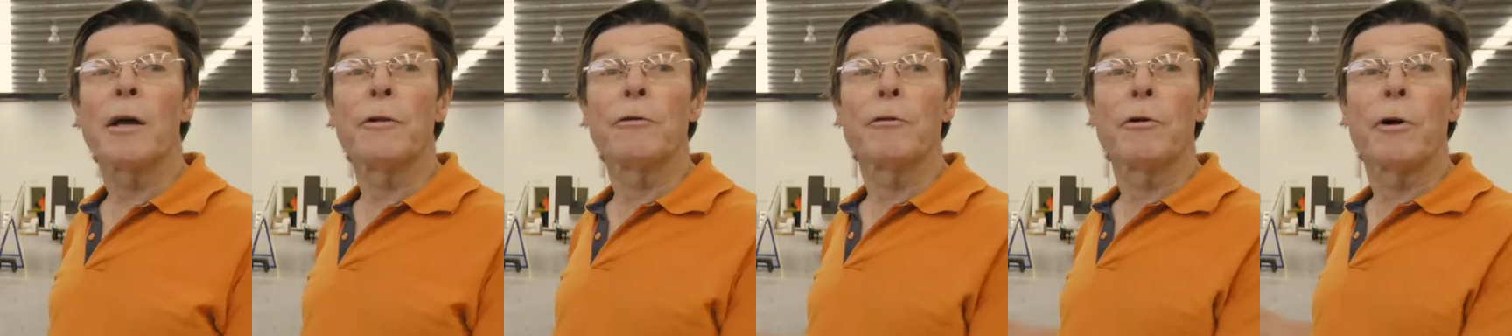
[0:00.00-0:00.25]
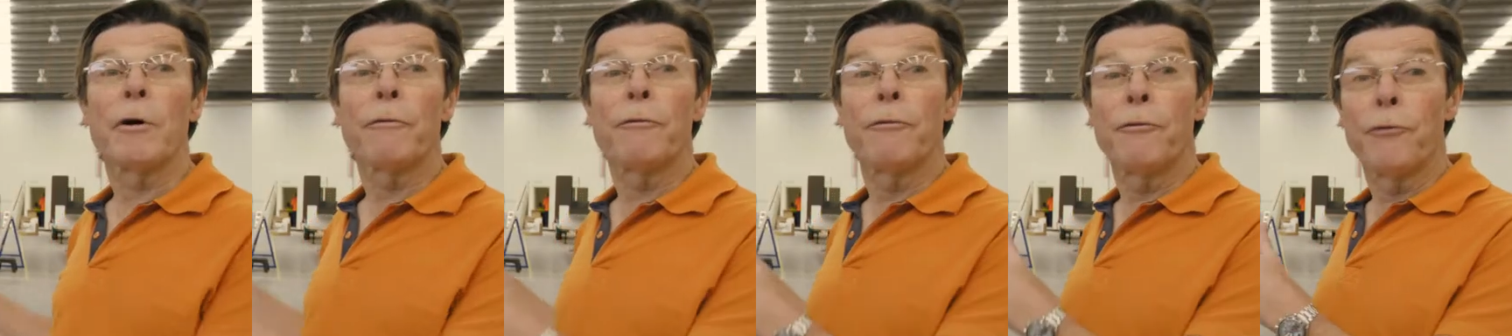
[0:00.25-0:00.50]
and
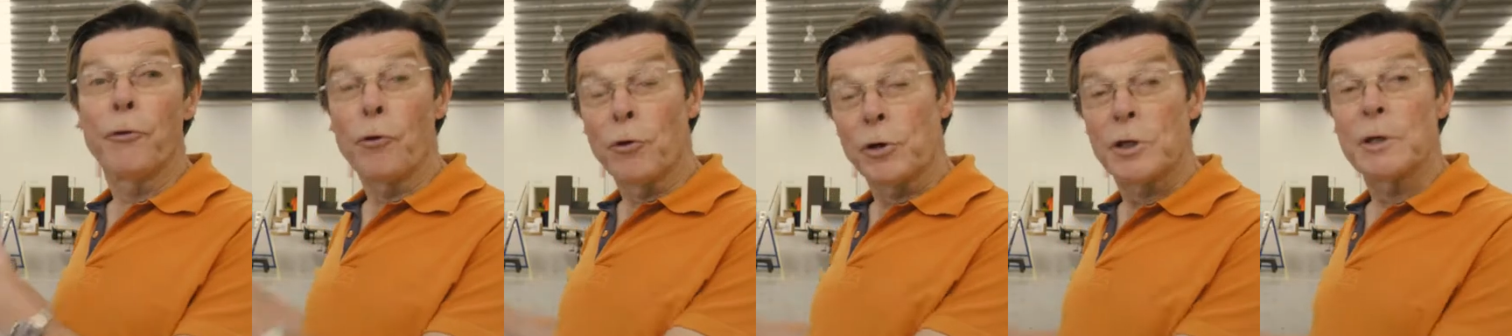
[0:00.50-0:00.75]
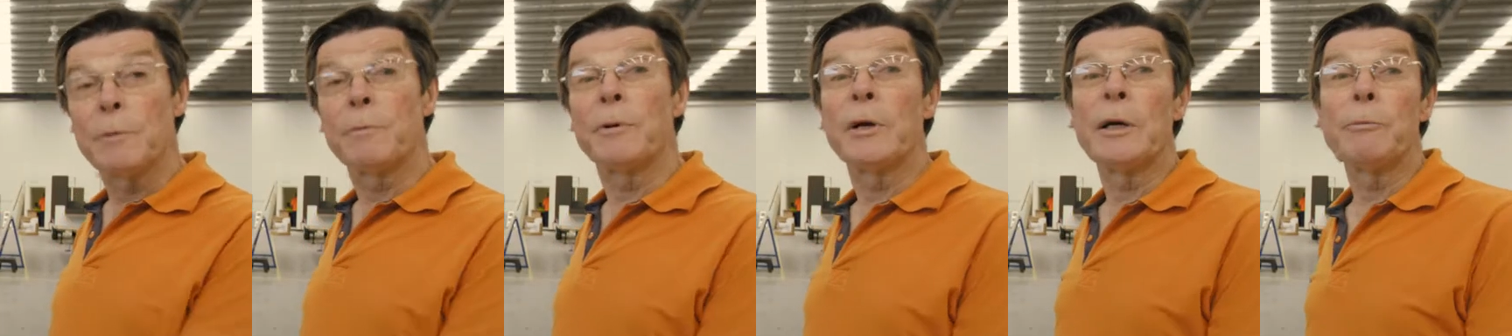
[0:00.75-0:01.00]
there are
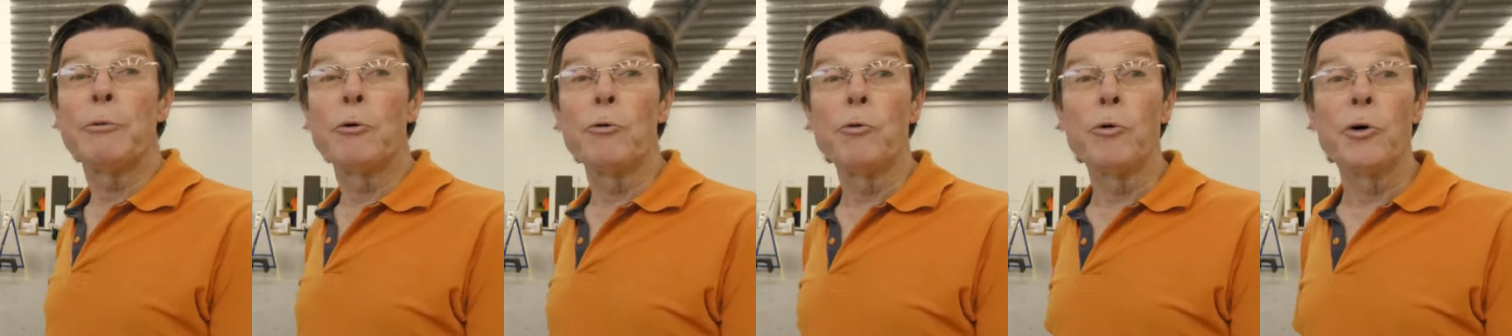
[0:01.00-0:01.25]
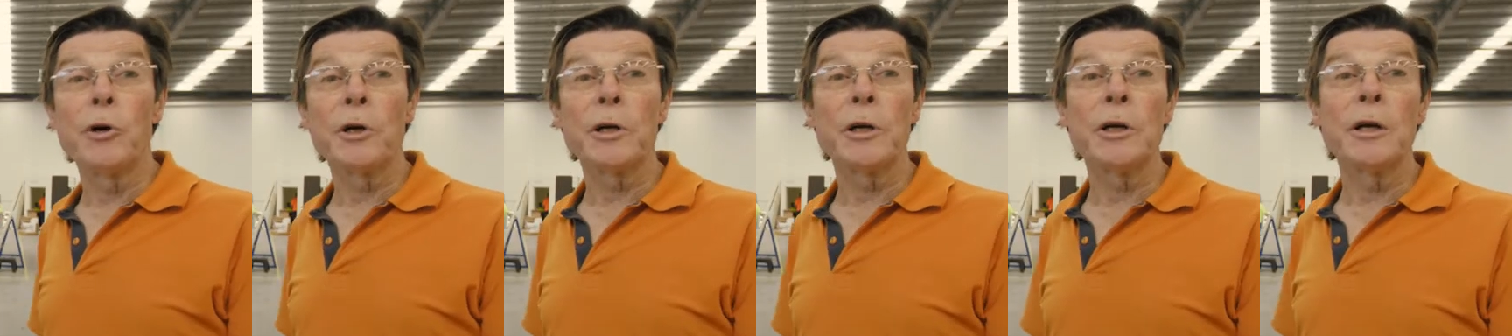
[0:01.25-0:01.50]
40 people
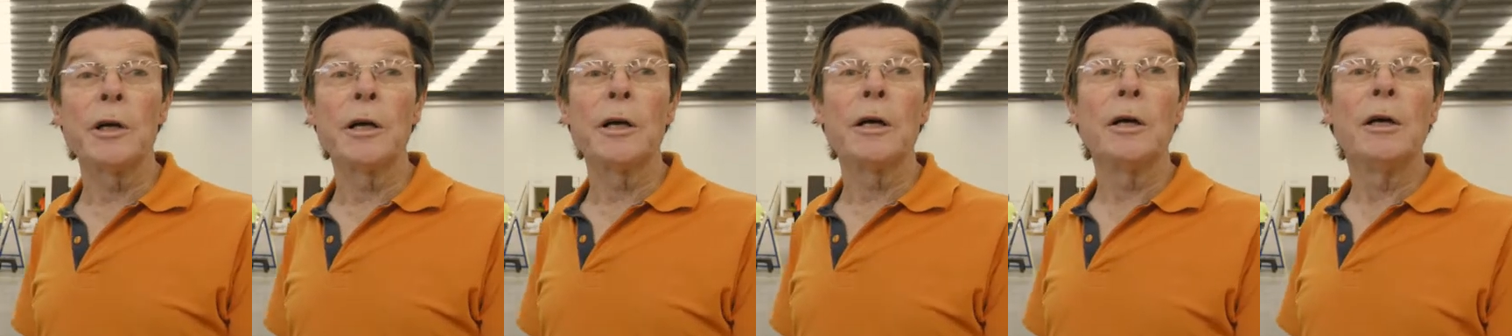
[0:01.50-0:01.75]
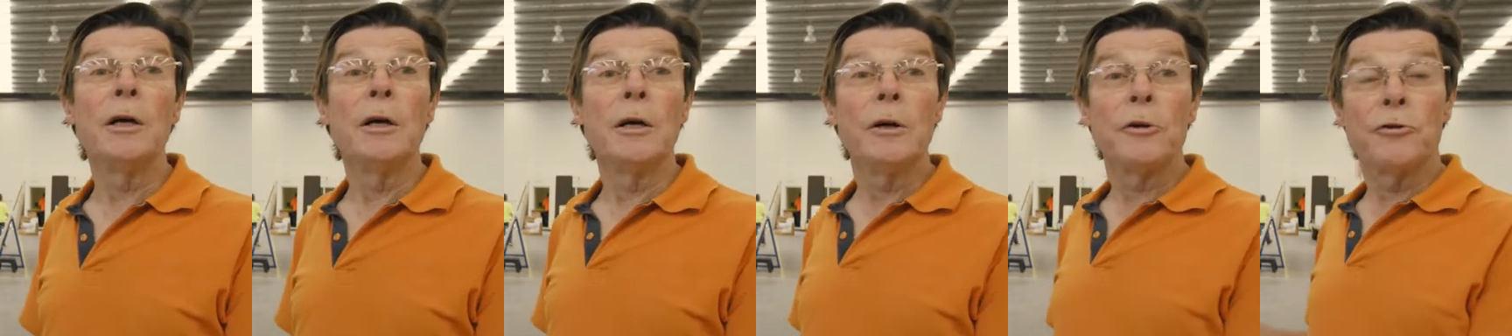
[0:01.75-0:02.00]
working here
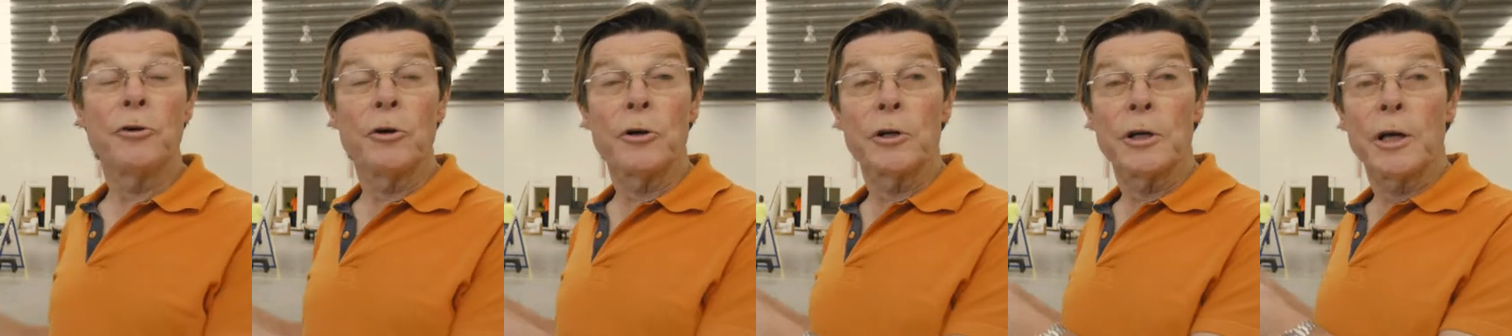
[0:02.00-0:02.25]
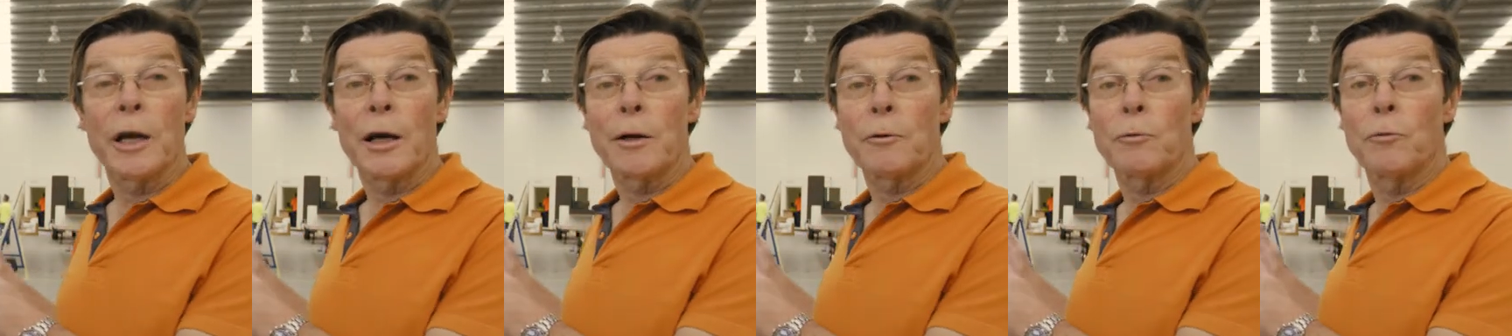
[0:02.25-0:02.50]

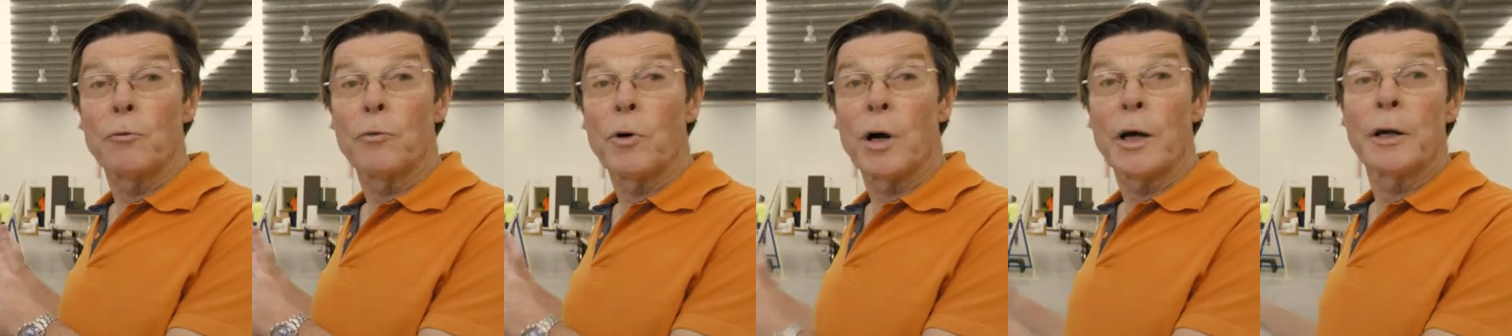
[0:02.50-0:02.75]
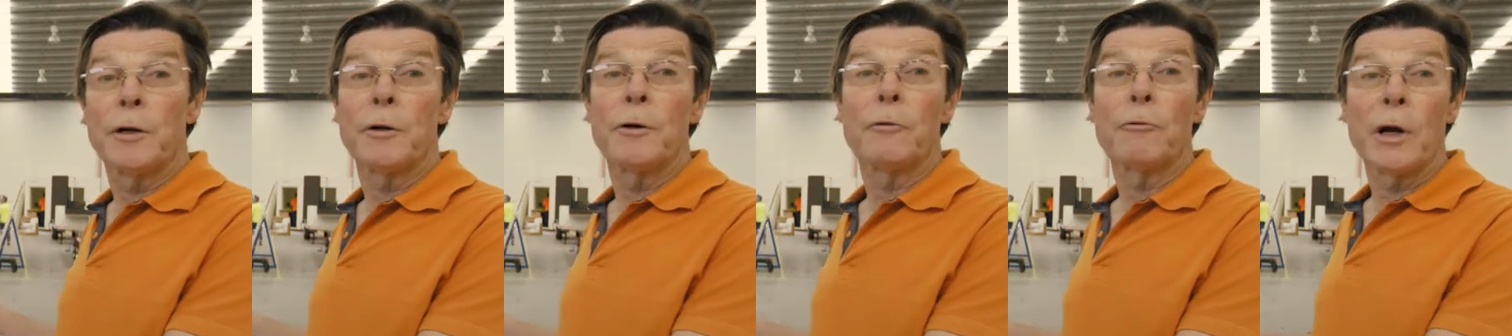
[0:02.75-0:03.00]
turning out
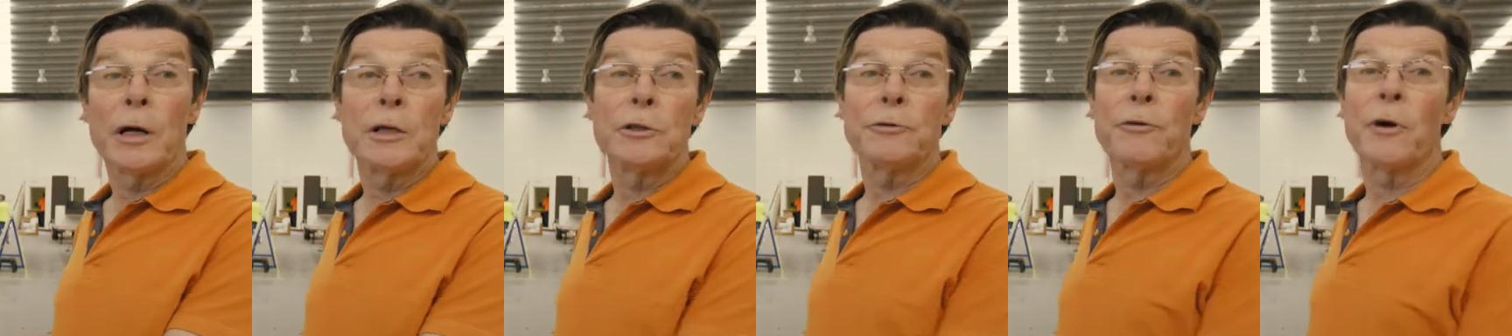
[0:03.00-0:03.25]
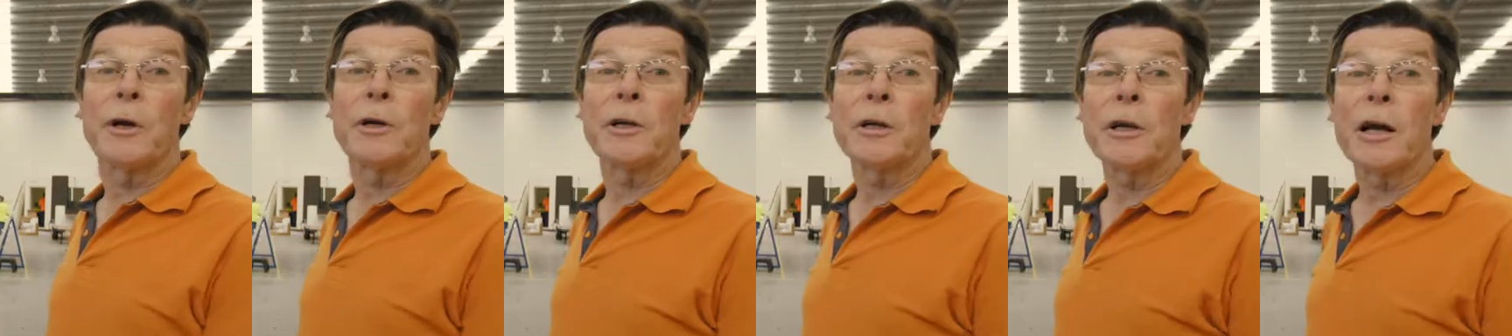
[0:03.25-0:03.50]
one
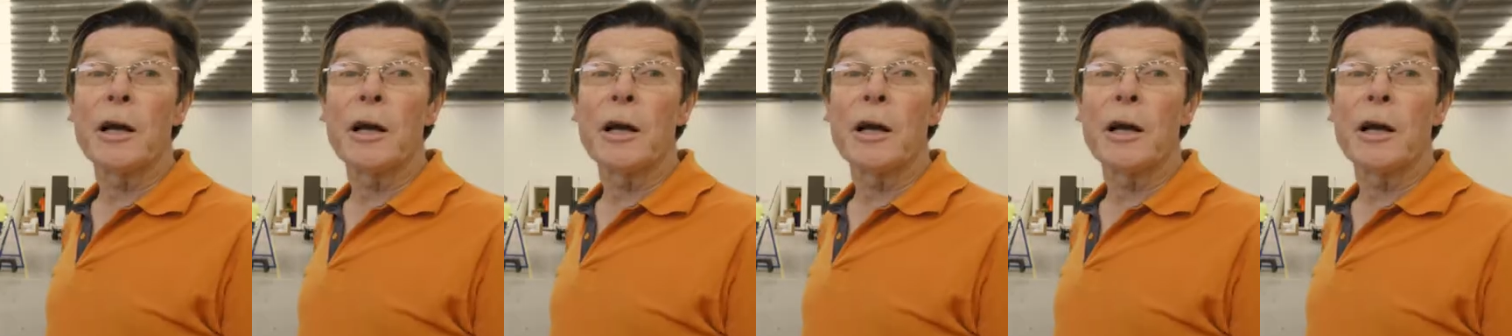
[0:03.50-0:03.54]
rangefinder